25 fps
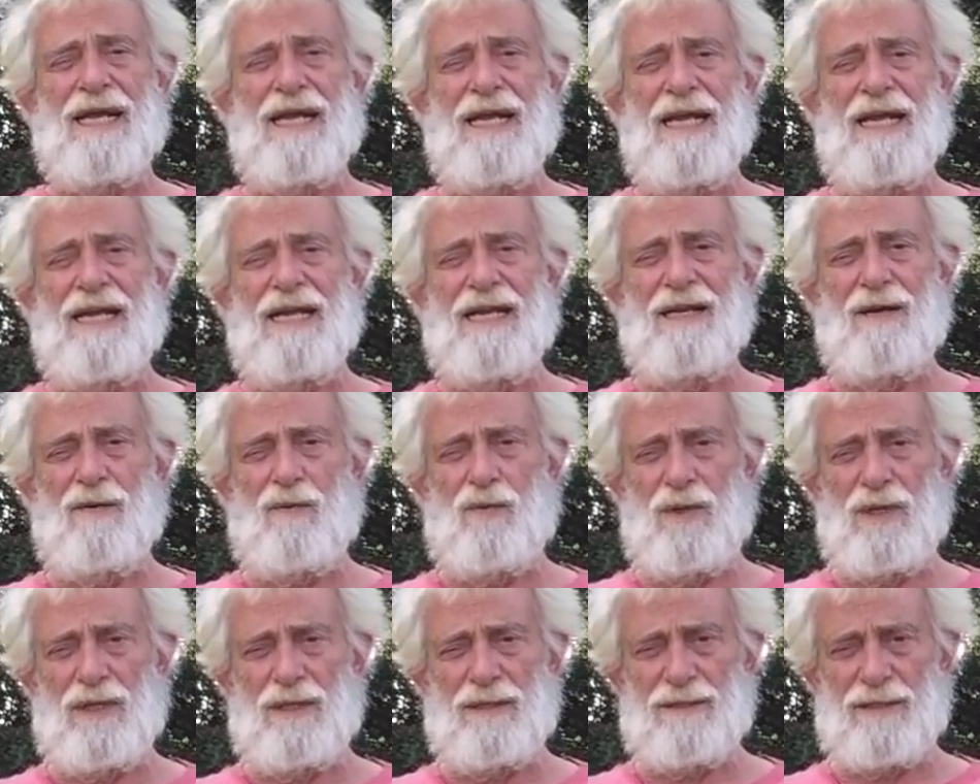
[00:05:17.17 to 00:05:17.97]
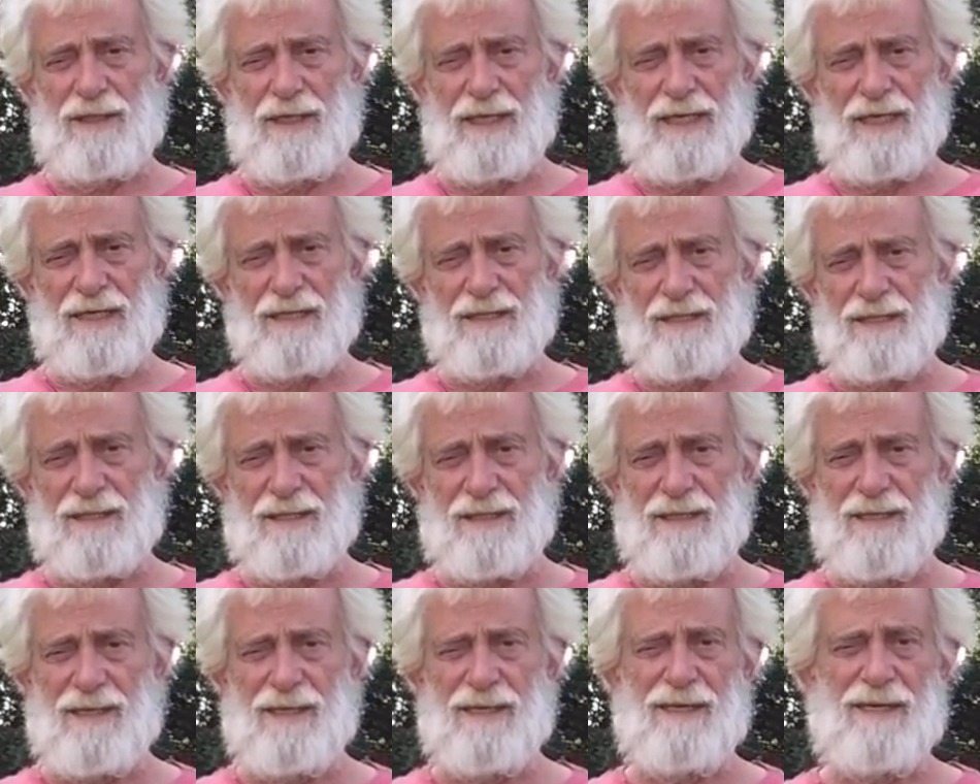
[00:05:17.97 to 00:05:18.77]
in the wilderness
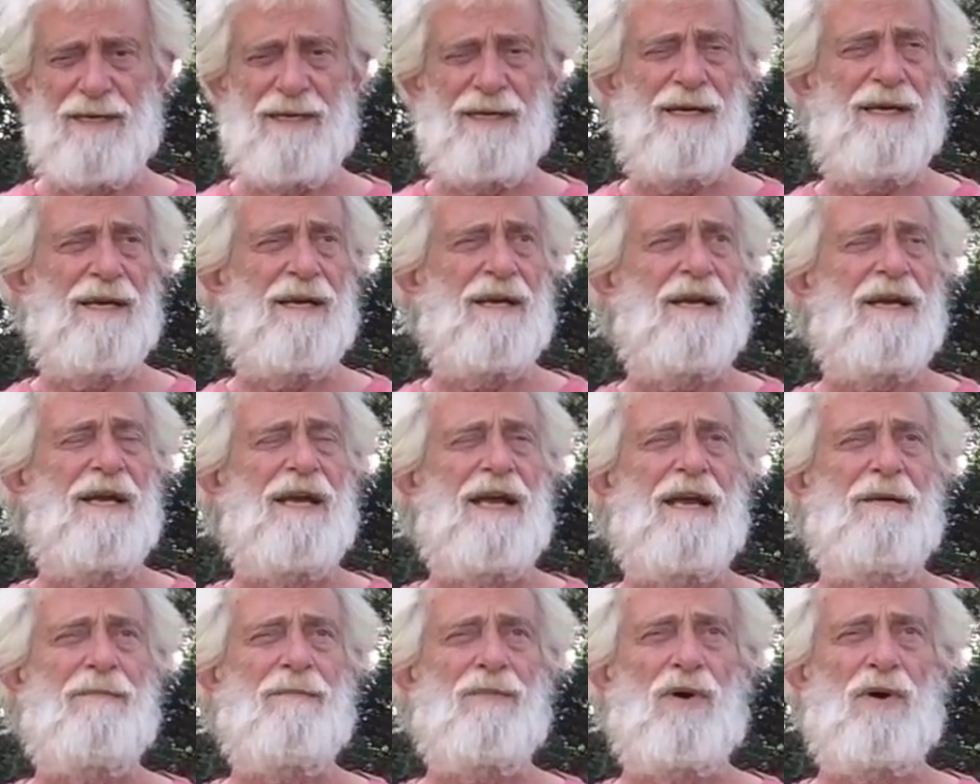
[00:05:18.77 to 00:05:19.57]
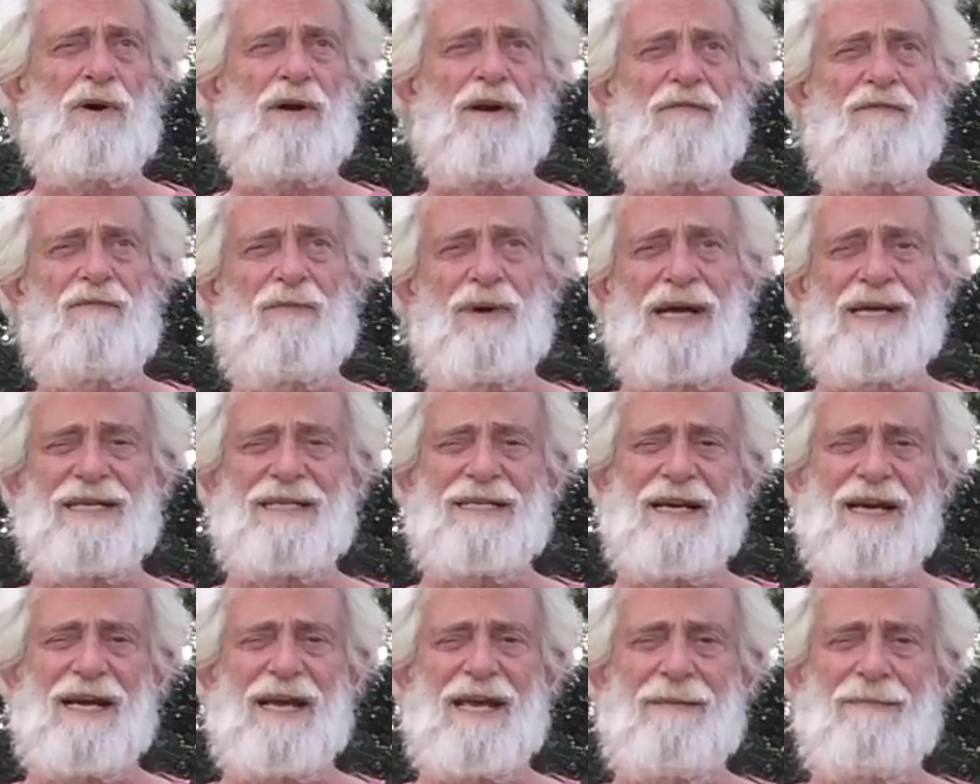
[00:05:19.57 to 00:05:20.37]
and more of my
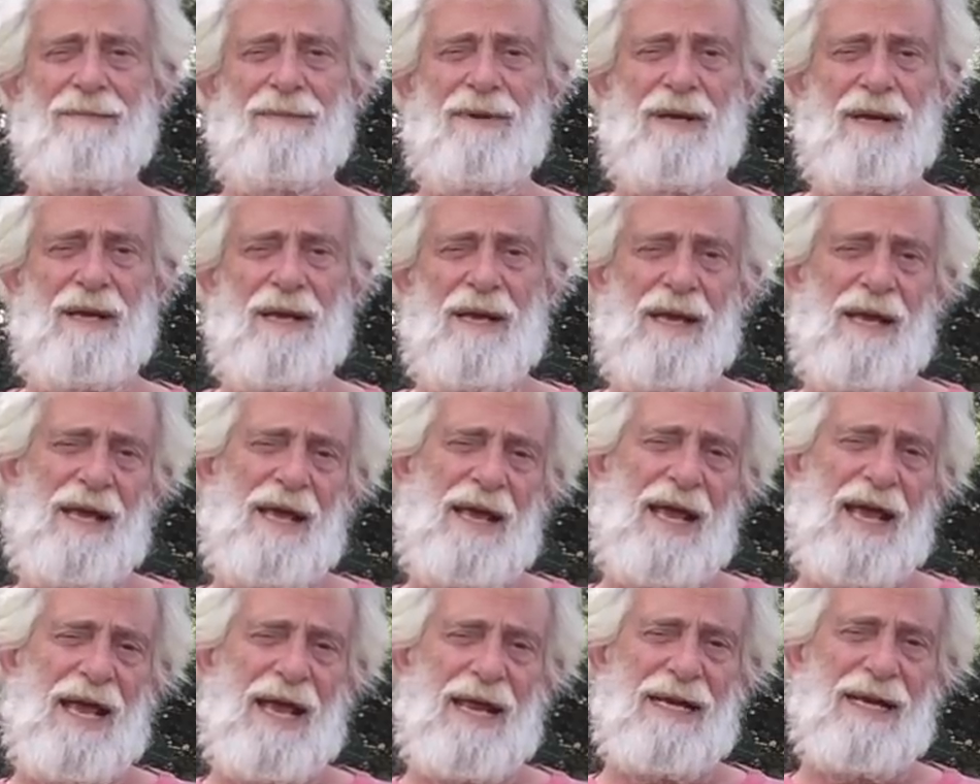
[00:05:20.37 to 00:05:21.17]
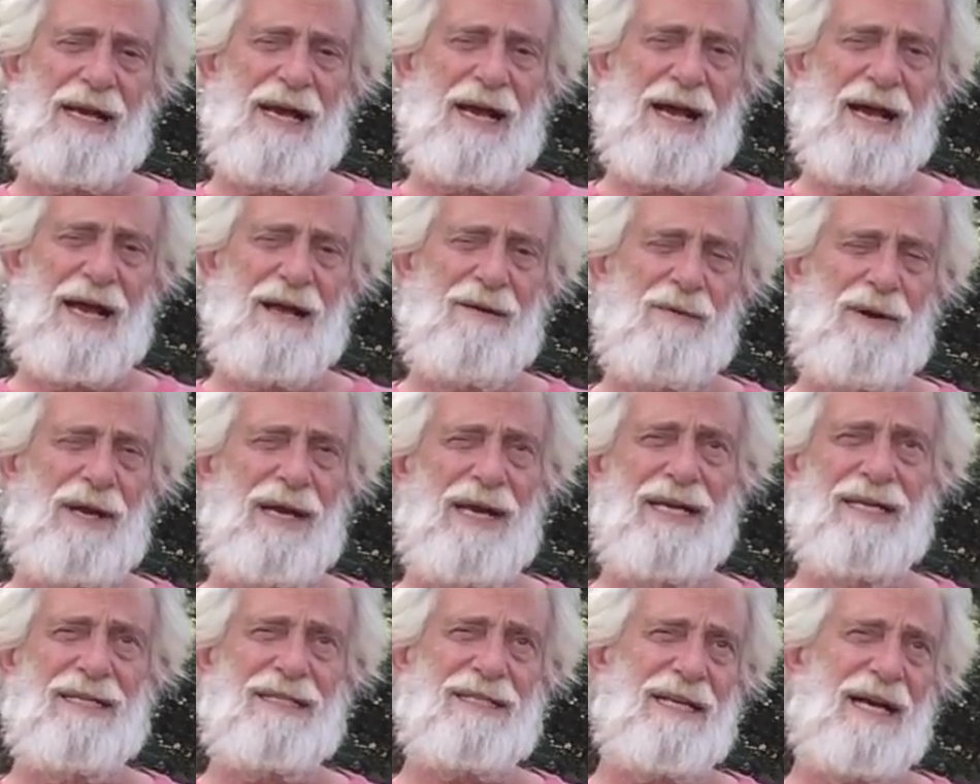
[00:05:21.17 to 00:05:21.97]
time at
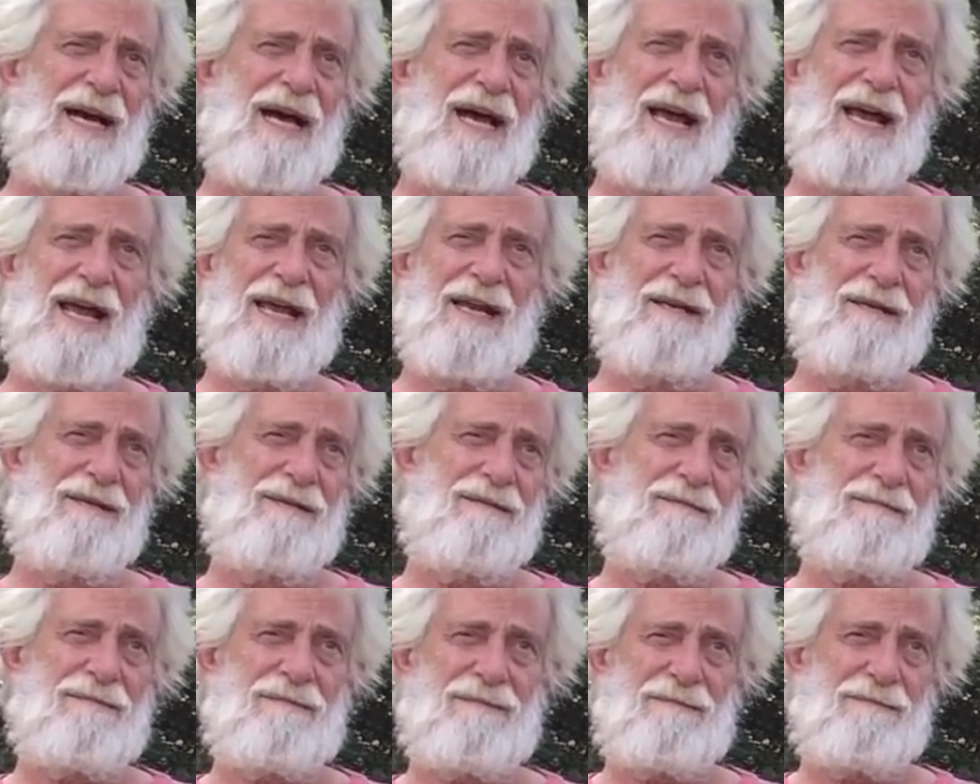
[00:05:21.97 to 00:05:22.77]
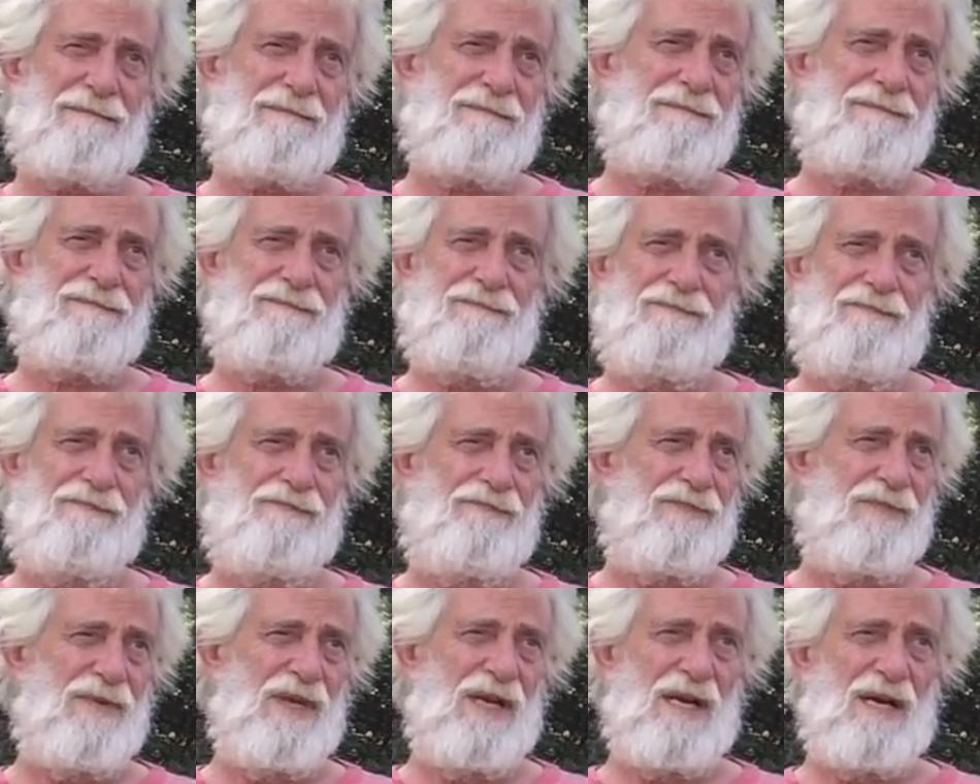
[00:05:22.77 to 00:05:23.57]
highway side,
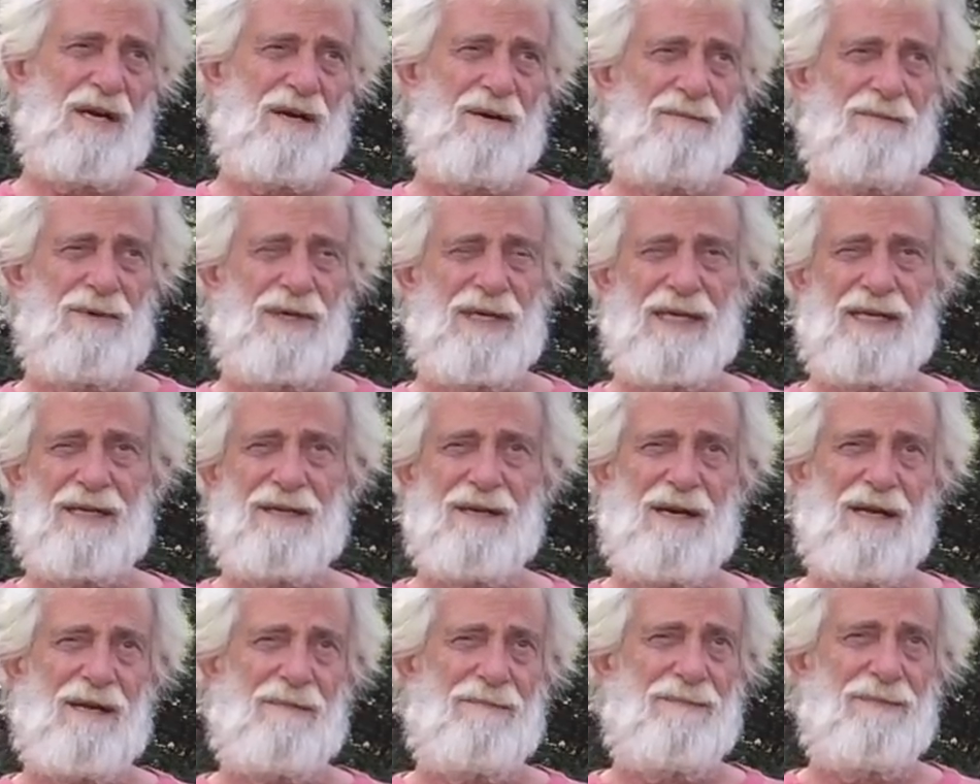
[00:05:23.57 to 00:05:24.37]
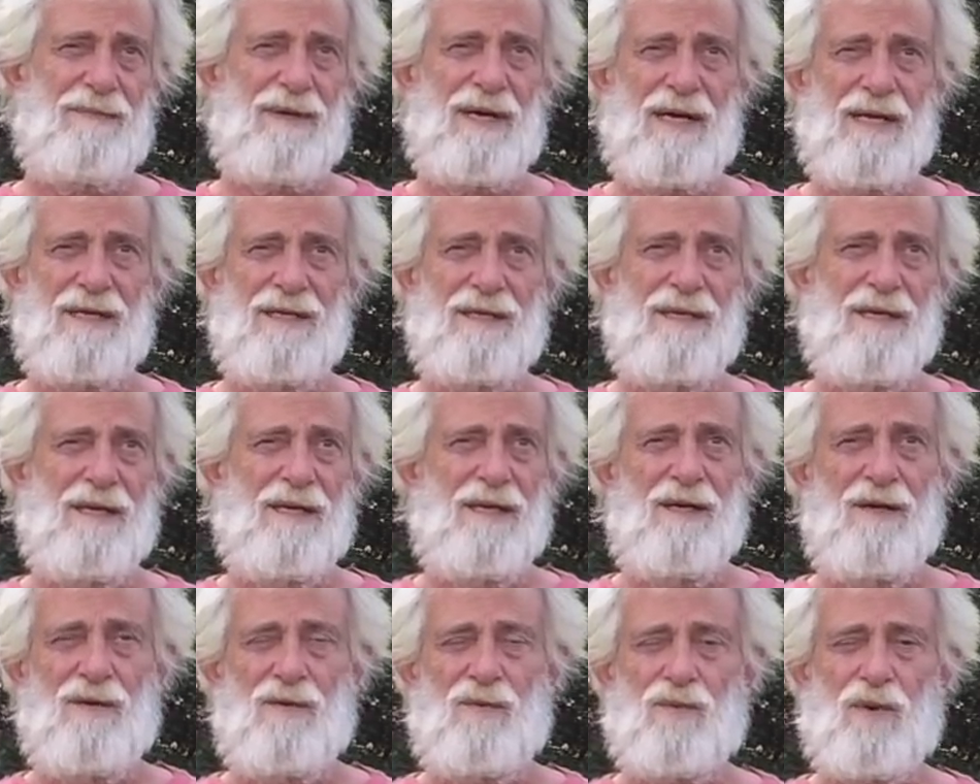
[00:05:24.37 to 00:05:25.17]
you know, what do you call
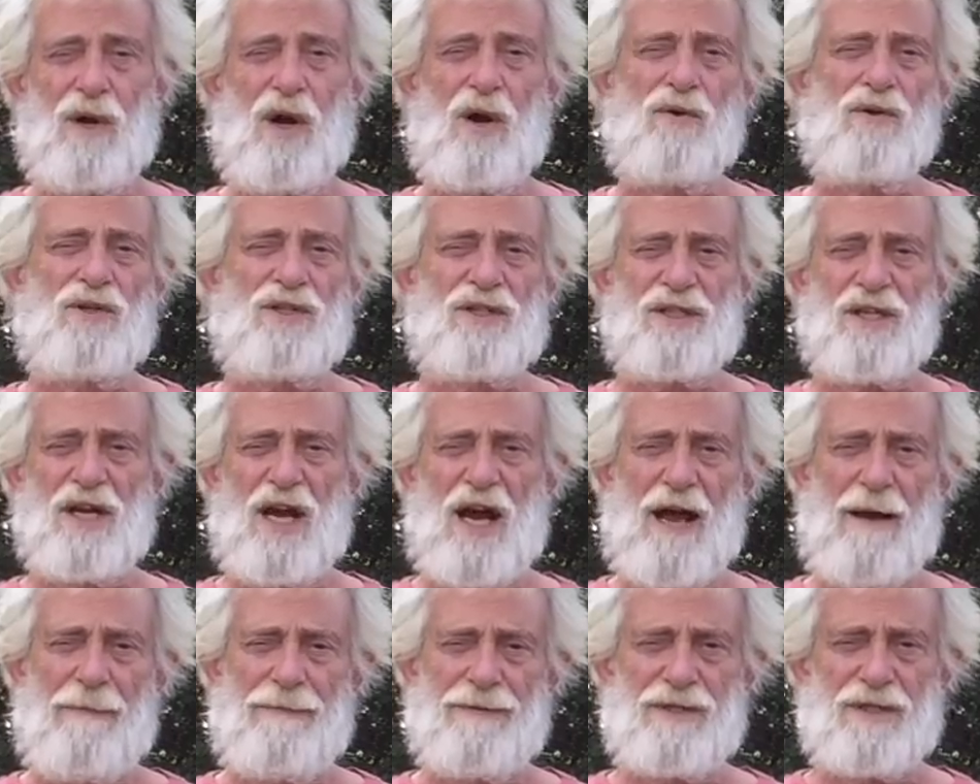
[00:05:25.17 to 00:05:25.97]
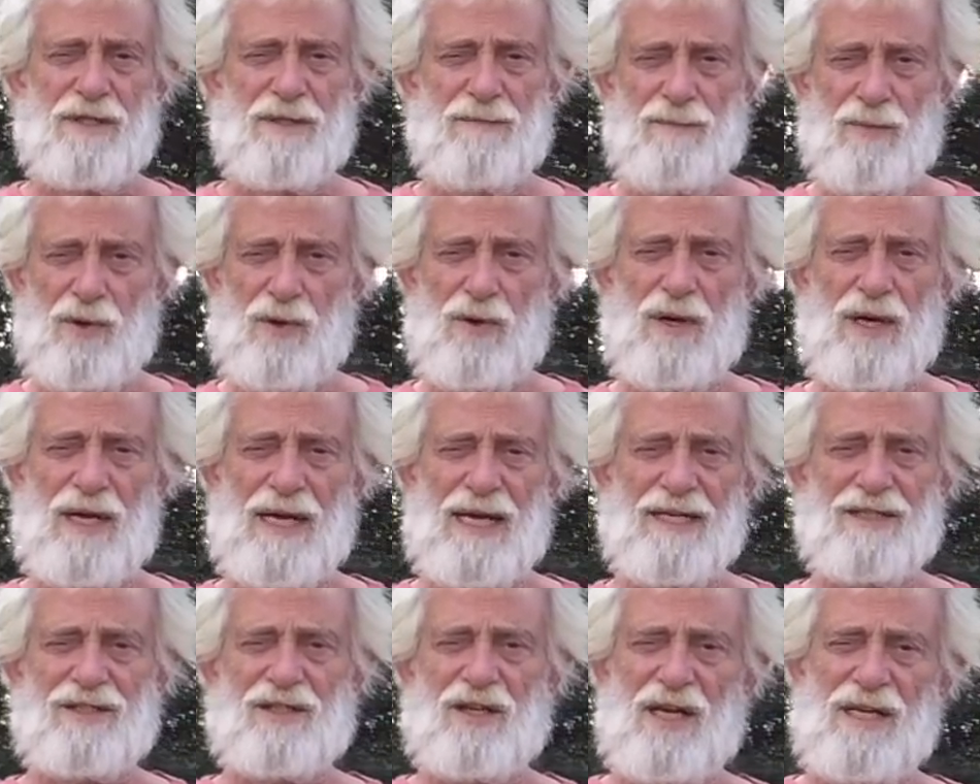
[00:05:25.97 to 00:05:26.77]
it? Road stops, more or
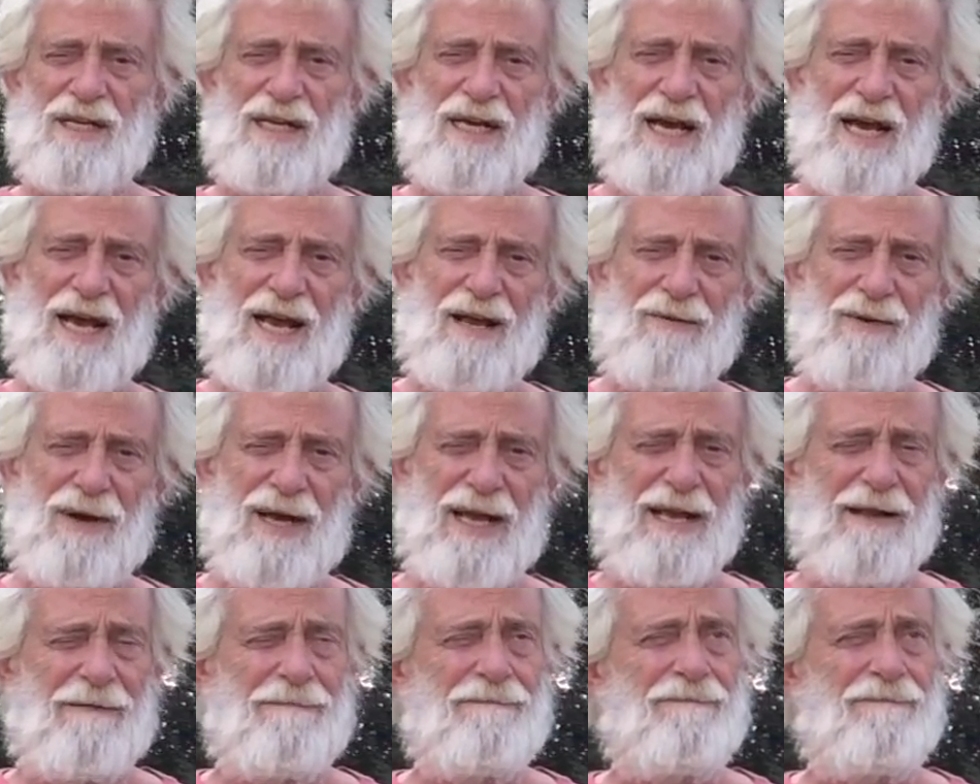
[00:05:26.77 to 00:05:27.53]
less on the highway.